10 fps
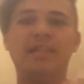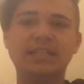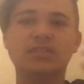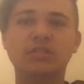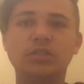
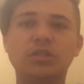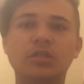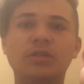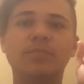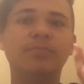Let's
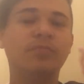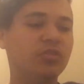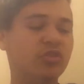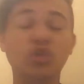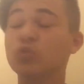go
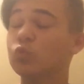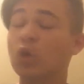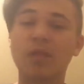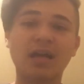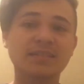to
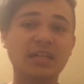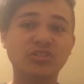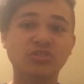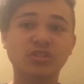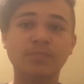Roblox
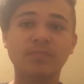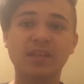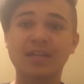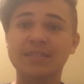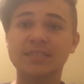Central,
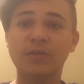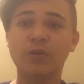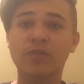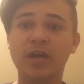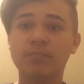and let's see
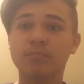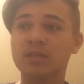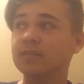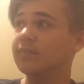what we find.